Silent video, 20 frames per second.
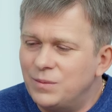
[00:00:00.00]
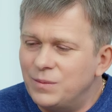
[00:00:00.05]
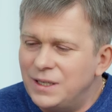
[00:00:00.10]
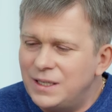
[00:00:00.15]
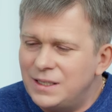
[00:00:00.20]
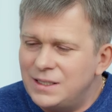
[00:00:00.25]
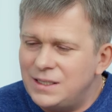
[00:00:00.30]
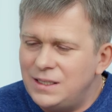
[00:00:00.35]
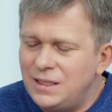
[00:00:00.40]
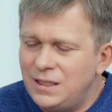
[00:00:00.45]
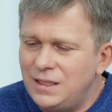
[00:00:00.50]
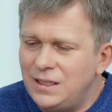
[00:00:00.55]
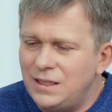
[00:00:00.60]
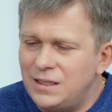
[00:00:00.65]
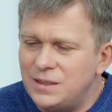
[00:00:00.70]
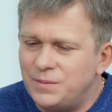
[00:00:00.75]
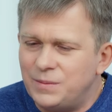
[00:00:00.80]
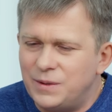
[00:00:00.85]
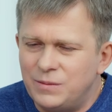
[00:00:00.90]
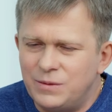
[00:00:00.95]
We became
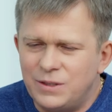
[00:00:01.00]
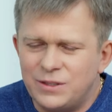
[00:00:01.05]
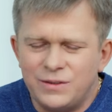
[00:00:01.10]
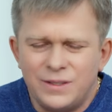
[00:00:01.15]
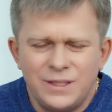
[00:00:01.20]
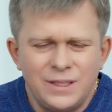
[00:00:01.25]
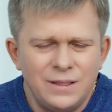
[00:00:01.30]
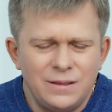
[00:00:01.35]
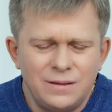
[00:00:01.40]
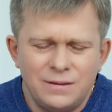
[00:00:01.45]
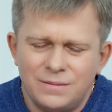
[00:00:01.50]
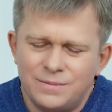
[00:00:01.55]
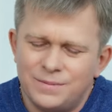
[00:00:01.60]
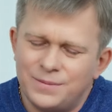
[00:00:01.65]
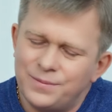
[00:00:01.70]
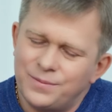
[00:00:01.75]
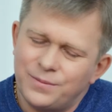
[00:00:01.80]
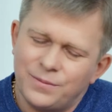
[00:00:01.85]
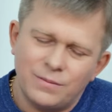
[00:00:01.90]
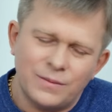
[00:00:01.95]
divided, you
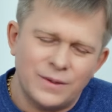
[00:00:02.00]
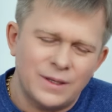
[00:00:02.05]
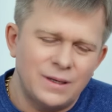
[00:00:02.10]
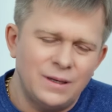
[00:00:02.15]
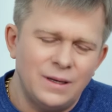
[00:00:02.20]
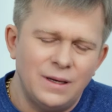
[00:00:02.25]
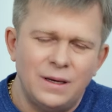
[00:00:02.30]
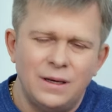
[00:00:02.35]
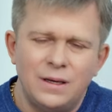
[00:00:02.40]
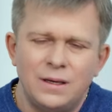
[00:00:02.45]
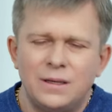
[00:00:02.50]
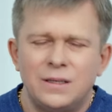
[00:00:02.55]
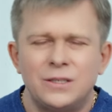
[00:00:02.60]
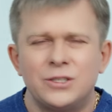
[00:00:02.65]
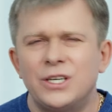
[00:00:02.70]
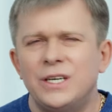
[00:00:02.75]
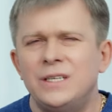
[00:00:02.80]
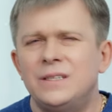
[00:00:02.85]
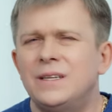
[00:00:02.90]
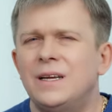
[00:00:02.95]
see? Or
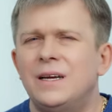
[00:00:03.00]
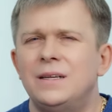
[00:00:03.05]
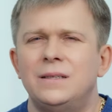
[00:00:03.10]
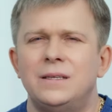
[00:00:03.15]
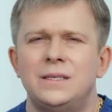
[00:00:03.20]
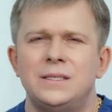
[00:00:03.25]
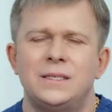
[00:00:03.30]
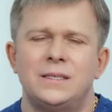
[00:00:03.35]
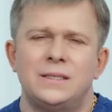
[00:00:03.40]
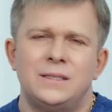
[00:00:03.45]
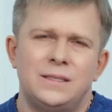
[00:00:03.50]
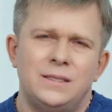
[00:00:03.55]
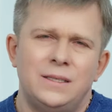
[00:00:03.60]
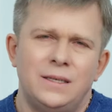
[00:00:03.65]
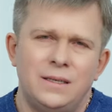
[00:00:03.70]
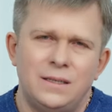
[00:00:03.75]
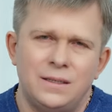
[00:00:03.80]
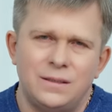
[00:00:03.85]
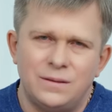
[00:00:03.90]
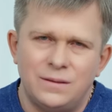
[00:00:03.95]
rather,
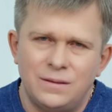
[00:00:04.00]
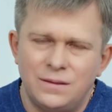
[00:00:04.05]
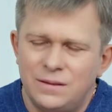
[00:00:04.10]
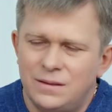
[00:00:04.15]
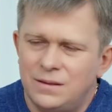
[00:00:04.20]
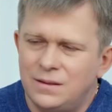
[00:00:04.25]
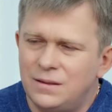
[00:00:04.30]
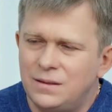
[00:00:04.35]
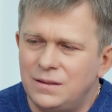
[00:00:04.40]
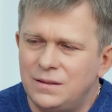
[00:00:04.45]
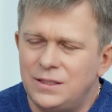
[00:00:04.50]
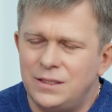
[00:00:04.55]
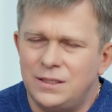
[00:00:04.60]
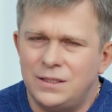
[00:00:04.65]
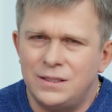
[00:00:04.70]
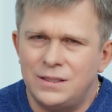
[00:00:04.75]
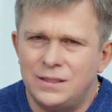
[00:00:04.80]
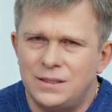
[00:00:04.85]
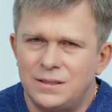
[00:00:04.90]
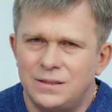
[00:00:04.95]
Shaitan divided us
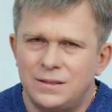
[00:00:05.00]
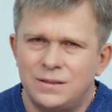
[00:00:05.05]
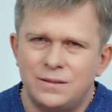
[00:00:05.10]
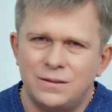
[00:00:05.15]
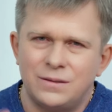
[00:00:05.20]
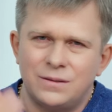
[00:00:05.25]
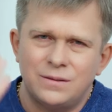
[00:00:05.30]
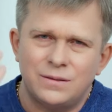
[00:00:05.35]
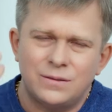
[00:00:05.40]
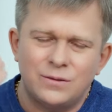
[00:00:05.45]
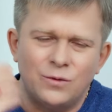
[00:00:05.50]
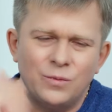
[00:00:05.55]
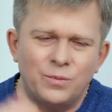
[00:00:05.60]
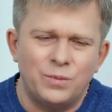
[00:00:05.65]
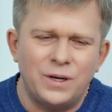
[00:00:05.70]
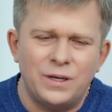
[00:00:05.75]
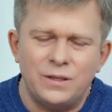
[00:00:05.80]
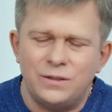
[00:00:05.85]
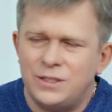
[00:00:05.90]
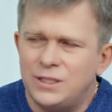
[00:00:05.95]
through those who
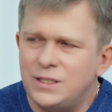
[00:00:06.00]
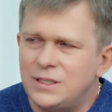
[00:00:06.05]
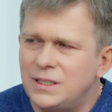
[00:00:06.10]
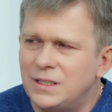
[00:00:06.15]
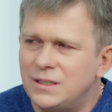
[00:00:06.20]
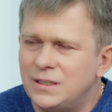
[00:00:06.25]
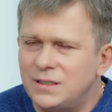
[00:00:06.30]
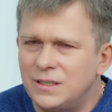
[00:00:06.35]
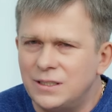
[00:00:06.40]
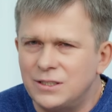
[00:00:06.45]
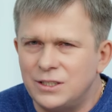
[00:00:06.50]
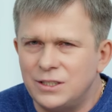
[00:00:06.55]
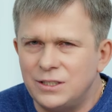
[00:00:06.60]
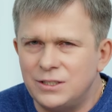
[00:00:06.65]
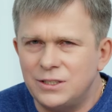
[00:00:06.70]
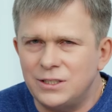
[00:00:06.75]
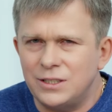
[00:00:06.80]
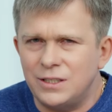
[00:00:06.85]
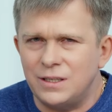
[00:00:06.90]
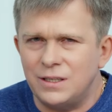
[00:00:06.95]
take a bath on
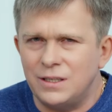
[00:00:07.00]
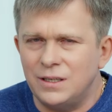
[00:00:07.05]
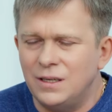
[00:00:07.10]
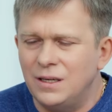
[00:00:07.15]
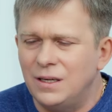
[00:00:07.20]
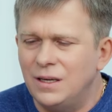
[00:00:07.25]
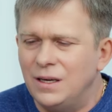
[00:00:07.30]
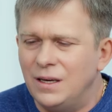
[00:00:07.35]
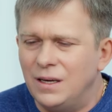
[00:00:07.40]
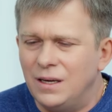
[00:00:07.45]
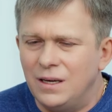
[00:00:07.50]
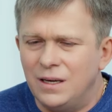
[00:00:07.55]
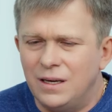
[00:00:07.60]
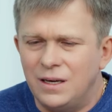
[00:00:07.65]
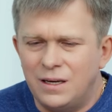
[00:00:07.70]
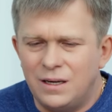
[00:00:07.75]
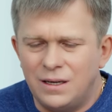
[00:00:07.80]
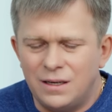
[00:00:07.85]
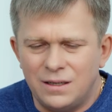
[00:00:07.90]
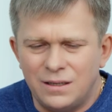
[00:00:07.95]
our necks.
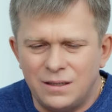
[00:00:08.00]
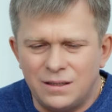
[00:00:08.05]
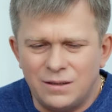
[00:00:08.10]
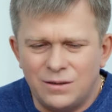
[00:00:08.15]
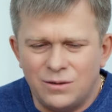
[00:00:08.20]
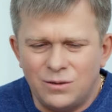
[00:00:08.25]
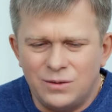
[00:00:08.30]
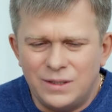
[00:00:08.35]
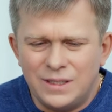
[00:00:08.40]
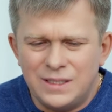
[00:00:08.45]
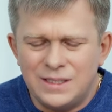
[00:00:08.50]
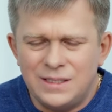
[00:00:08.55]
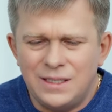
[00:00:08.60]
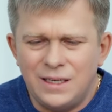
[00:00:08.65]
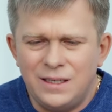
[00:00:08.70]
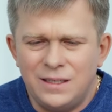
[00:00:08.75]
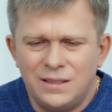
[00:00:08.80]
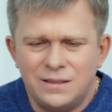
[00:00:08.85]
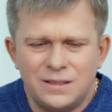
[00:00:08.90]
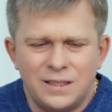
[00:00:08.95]
He
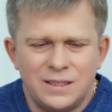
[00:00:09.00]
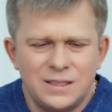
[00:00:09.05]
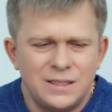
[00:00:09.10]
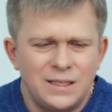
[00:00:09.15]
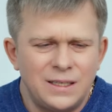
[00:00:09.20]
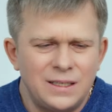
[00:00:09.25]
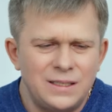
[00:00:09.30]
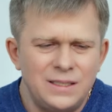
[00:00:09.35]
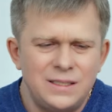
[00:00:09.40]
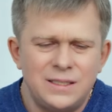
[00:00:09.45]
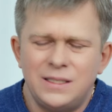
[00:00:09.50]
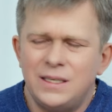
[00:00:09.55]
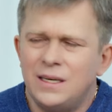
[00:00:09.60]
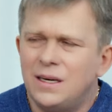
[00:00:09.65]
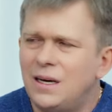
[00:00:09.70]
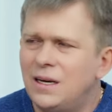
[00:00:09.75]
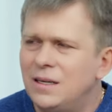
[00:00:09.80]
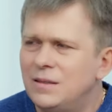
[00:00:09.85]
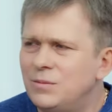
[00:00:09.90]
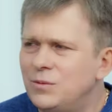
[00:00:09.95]
divided us into
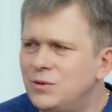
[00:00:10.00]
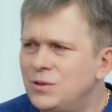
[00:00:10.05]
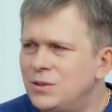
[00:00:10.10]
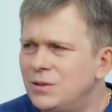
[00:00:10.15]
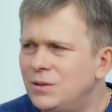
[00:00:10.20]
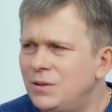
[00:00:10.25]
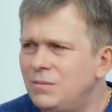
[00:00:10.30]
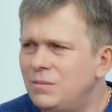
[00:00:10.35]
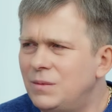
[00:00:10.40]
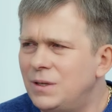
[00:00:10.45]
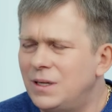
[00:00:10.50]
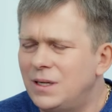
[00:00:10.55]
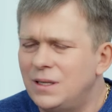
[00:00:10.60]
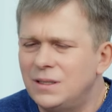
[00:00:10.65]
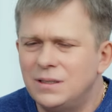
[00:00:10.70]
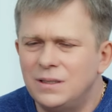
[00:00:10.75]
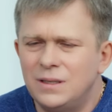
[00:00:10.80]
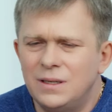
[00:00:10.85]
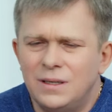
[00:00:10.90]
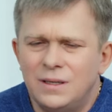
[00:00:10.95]
Christians,
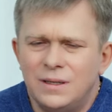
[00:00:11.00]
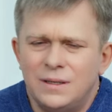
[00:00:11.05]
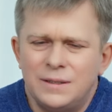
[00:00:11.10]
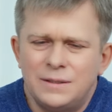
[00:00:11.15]
Muslims.